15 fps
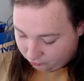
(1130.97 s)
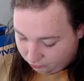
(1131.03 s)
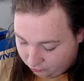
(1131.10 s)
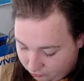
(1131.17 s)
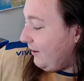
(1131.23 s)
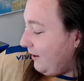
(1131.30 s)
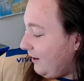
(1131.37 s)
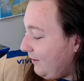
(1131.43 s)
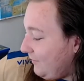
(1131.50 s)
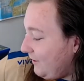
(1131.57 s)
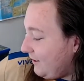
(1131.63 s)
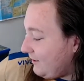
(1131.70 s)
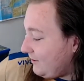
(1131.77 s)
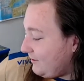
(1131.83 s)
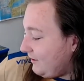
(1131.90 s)
Up
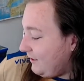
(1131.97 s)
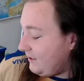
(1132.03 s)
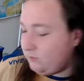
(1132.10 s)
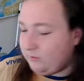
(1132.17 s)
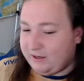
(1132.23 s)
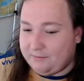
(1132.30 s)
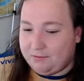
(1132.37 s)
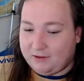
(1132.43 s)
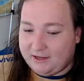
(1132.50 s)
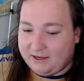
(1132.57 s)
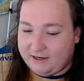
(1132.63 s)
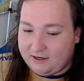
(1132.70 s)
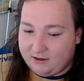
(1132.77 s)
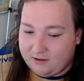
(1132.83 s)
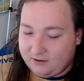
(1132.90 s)
next is Wii Play
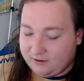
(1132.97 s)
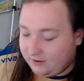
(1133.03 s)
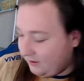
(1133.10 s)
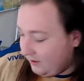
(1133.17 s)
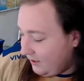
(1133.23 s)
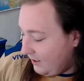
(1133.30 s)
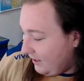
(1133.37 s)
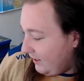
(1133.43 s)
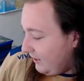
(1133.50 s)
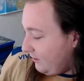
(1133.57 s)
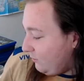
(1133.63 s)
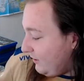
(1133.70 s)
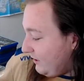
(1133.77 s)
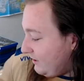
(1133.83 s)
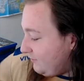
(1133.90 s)
and
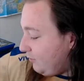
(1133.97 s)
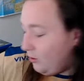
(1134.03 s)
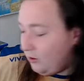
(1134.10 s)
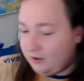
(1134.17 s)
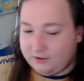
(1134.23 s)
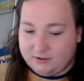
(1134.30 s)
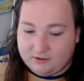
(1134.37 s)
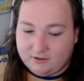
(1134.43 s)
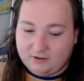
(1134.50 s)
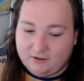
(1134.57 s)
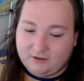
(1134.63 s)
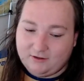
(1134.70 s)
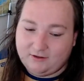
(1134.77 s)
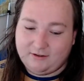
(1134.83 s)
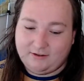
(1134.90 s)
Wii Sports.
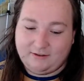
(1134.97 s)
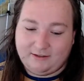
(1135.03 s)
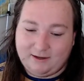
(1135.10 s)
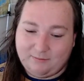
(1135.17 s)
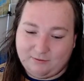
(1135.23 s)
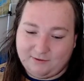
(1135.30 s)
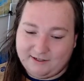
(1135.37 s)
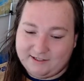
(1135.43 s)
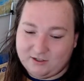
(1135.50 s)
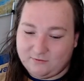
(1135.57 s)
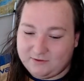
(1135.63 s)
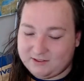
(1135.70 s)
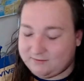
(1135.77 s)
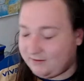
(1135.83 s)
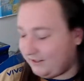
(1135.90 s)
They're pretty
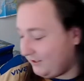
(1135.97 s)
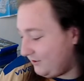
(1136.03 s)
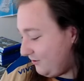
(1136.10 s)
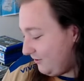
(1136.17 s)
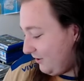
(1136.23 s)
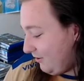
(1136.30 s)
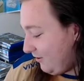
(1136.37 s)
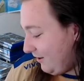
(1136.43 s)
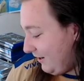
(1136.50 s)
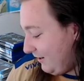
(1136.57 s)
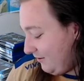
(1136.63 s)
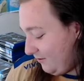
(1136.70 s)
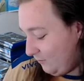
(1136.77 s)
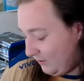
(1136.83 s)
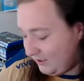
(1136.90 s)
self-explanatory, right?
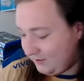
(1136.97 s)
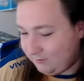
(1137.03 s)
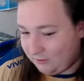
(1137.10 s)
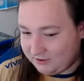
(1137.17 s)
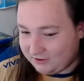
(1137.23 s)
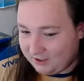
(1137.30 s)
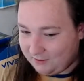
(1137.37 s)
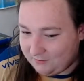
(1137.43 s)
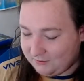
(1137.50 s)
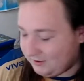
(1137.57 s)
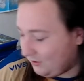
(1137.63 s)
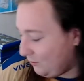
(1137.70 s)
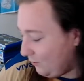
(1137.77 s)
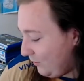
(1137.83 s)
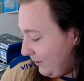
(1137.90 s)
Wii Sports comes with the
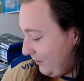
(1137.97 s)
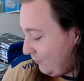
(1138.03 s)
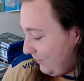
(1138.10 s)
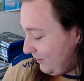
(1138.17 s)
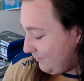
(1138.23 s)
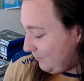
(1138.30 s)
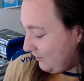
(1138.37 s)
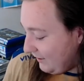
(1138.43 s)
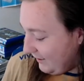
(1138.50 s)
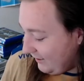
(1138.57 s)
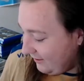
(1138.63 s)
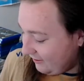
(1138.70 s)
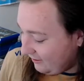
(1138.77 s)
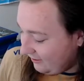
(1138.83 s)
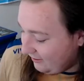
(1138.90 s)
Wii. Wii Play,
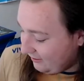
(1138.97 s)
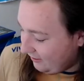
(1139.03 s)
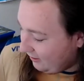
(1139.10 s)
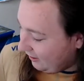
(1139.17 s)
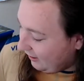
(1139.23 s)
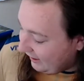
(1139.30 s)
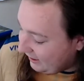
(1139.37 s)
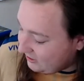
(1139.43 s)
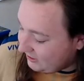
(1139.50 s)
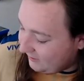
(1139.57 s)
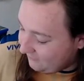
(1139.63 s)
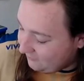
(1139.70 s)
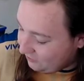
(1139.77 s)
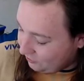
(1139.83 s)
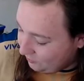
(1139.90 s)
I actually have
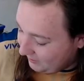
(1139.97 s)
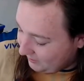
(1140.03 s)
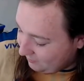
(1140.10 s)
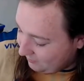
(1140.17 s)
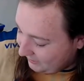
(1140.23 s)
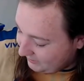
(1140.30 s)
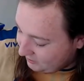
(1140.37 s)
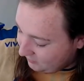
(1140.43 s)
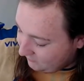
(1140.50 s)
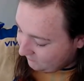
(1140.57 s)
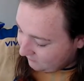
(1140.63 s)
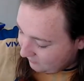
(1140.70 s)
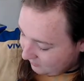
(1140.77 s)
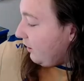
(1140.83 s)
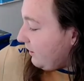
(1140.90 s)
2 Wii Plays of.
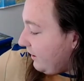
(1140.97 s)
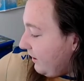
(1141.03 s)
Okay, up